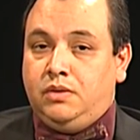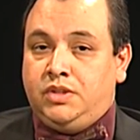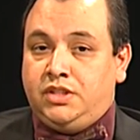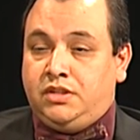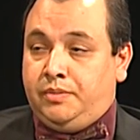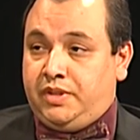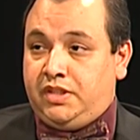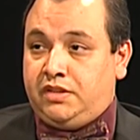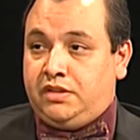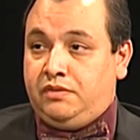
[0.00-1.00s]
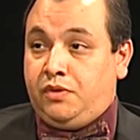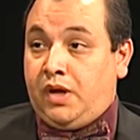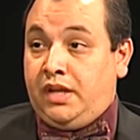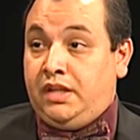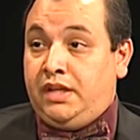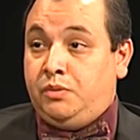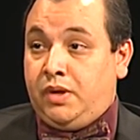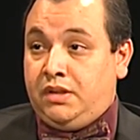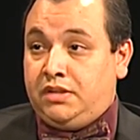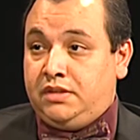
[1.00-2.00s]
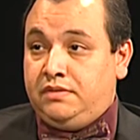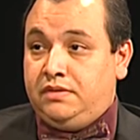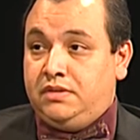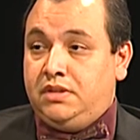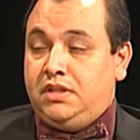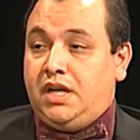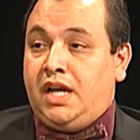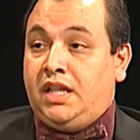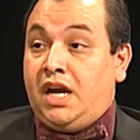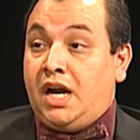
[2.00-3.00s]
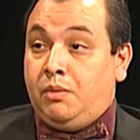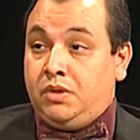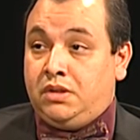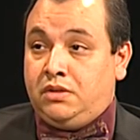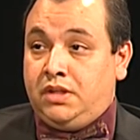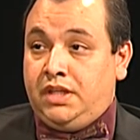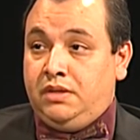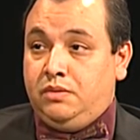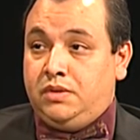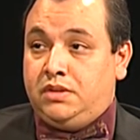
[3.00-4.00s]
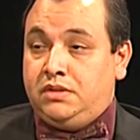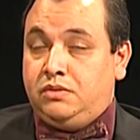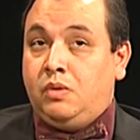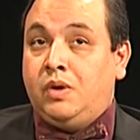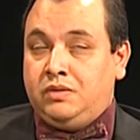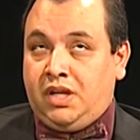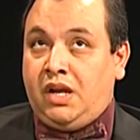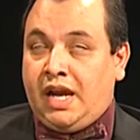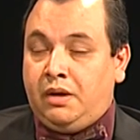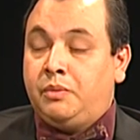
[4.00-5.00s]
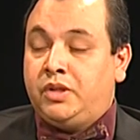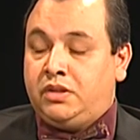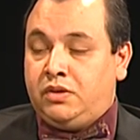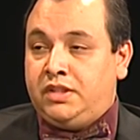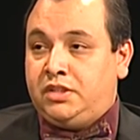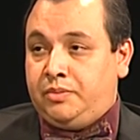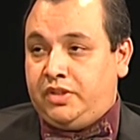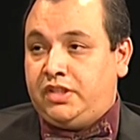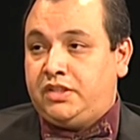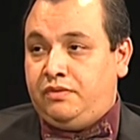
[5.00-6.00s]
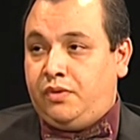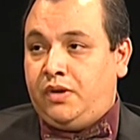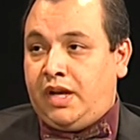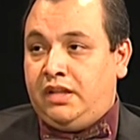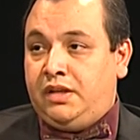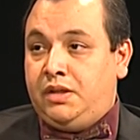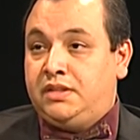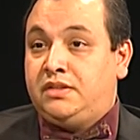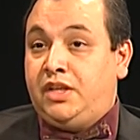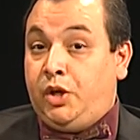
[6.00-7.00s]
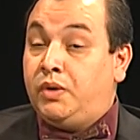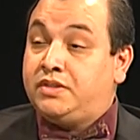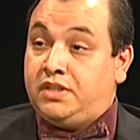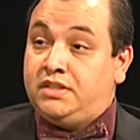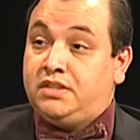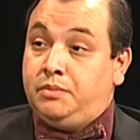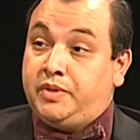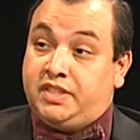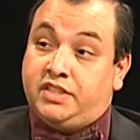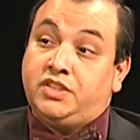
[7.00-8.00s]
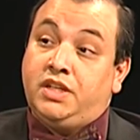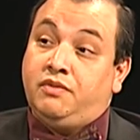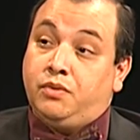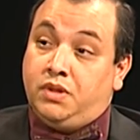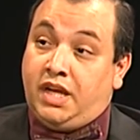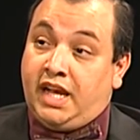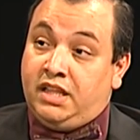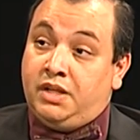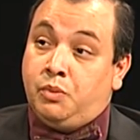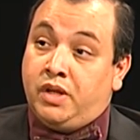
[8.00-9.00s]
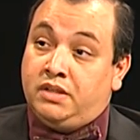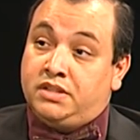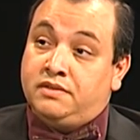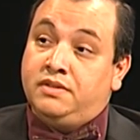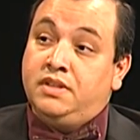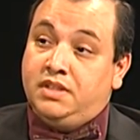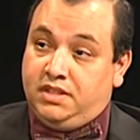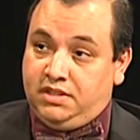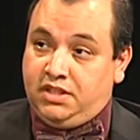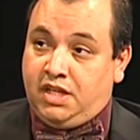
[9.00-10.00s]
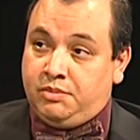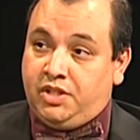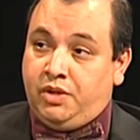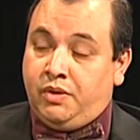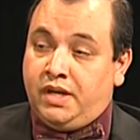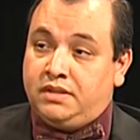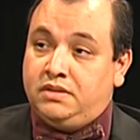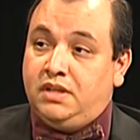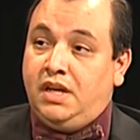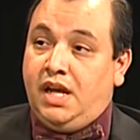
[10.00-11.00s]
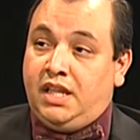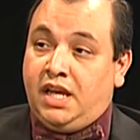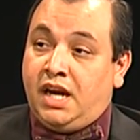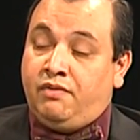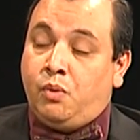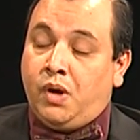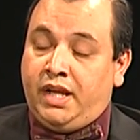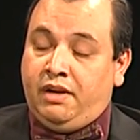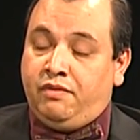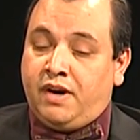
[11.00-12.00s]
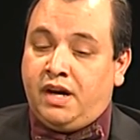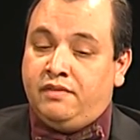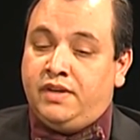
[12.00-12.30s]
which is the petition for alien relative, yeah. and the I-130, which is well, the I-130 is the petition for alien. It's the U.S. citizen petitioning for the alien relative to come to U.S. Okay. And the I-485